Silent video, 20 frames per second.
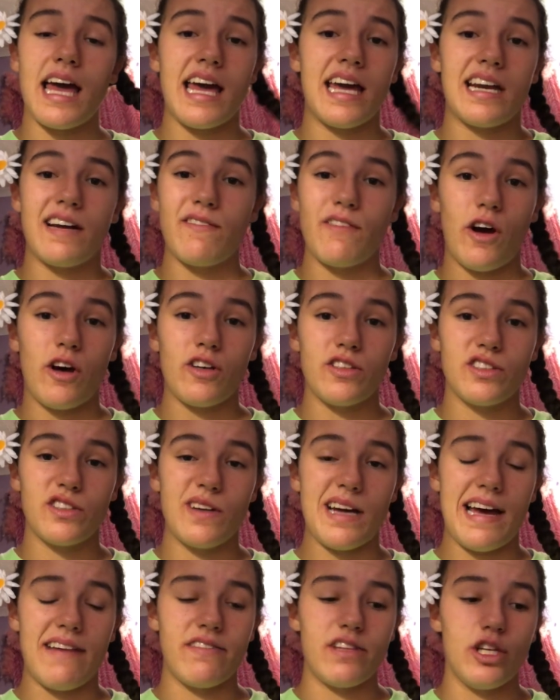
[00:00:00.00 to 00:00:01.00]
and I also
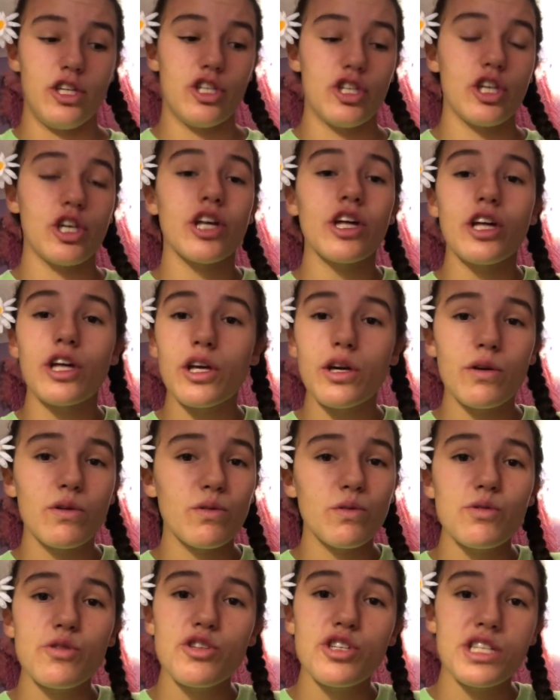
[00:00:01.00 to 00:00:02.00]
have this
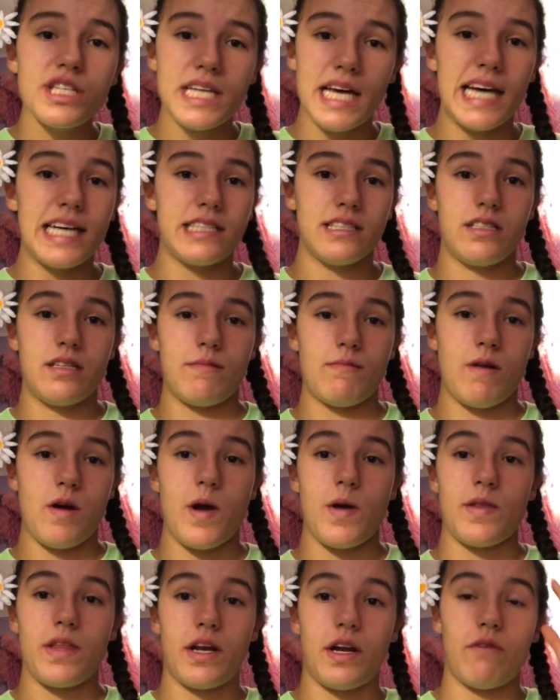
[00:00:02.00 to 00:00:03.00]
huge test
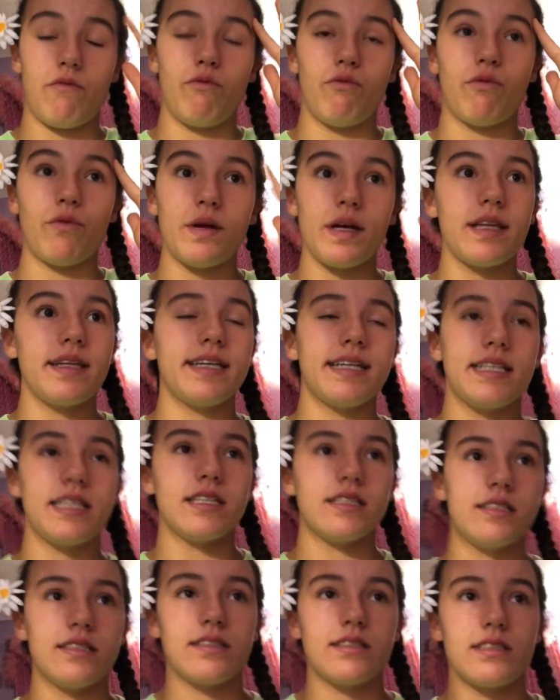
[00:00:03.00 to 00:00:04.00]
tomorrow that I really
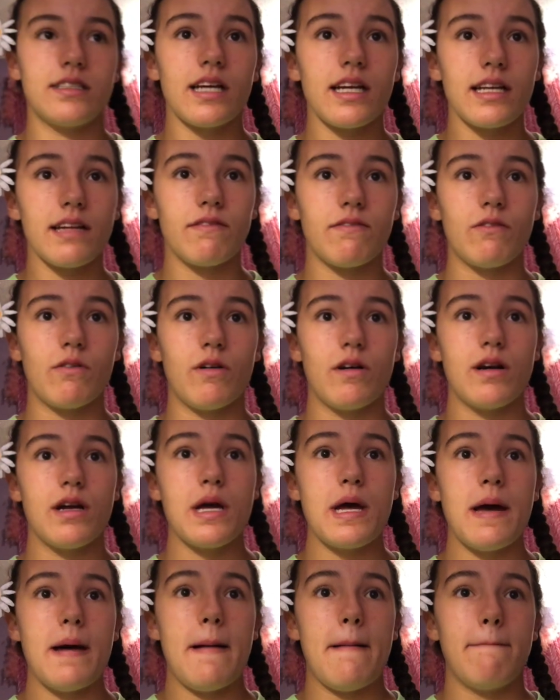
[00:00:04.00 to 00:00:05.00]
need to study for,
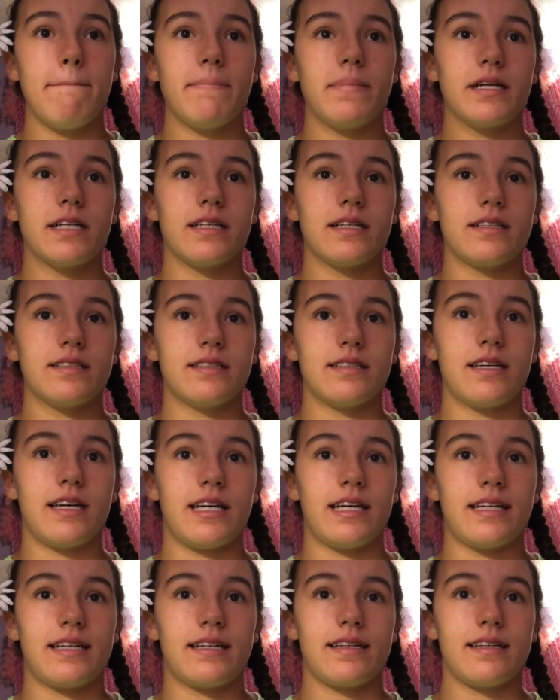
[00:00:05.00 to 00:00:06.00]
because
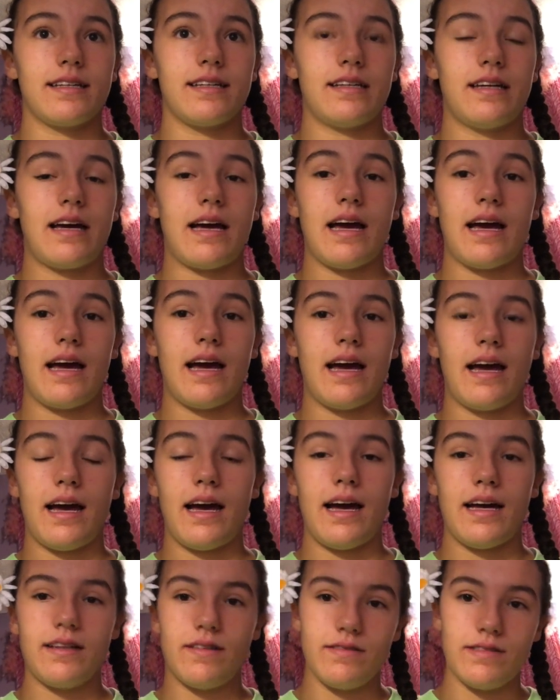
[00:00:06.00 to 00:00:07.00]
like
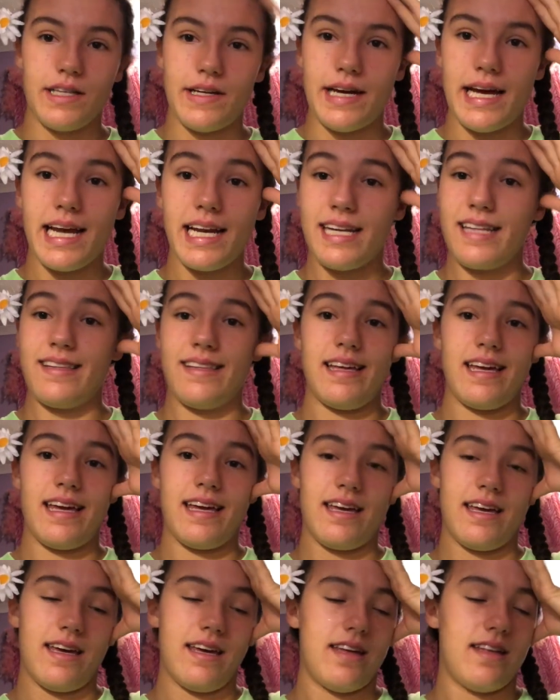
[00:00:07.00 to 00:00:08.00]
I don't know
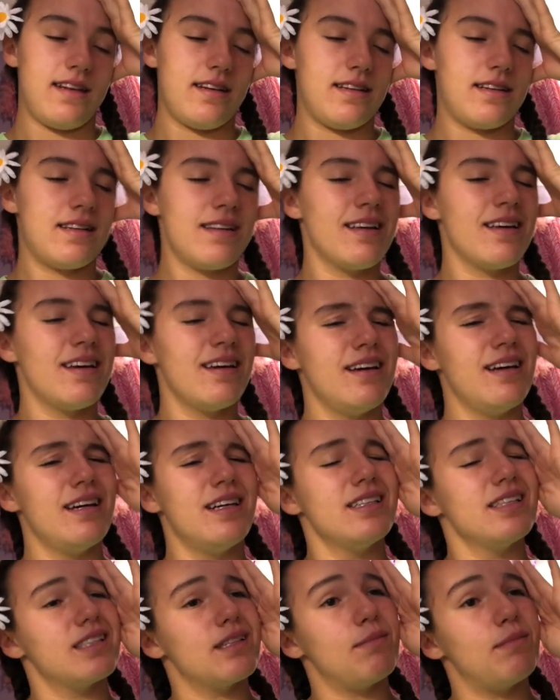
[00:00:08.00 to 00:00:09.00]
anything and
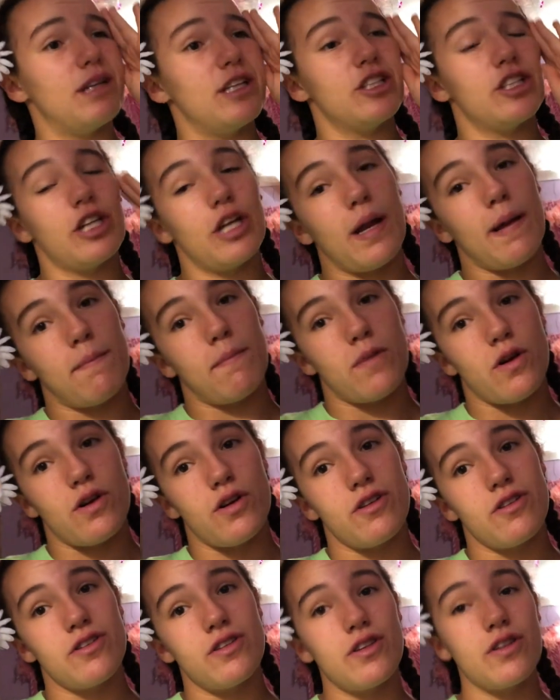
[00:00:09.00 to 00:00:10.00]
it's a bunch of
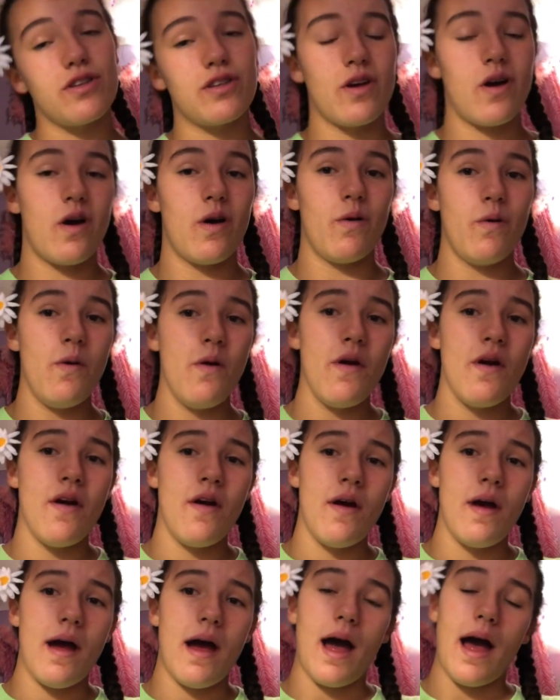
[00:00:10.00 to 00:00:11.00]
numbers. So
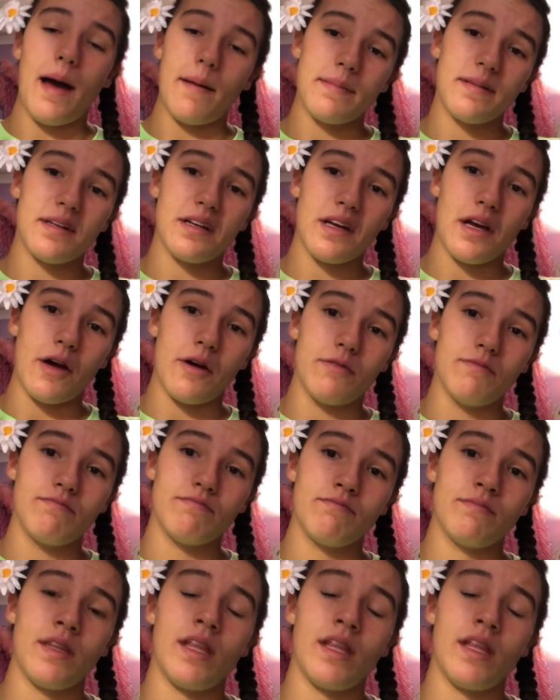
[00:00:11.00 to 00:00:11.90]
I'm gonna go